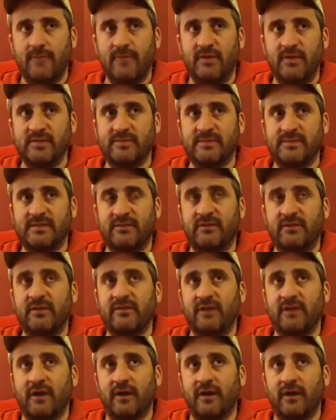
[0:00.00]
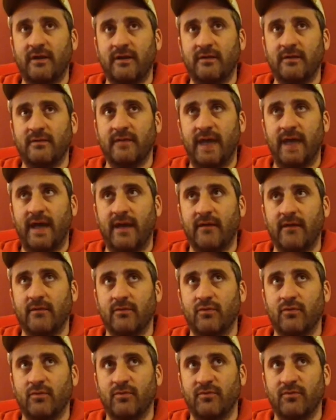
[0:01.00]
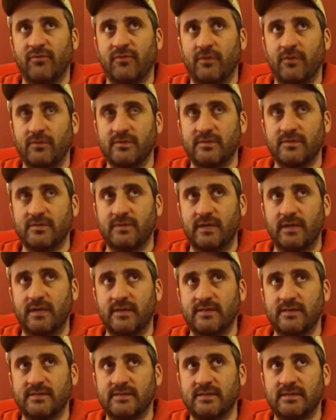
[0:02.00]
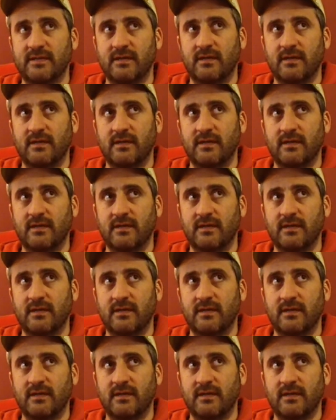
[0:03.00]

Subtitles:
specifically targeting that group of folks because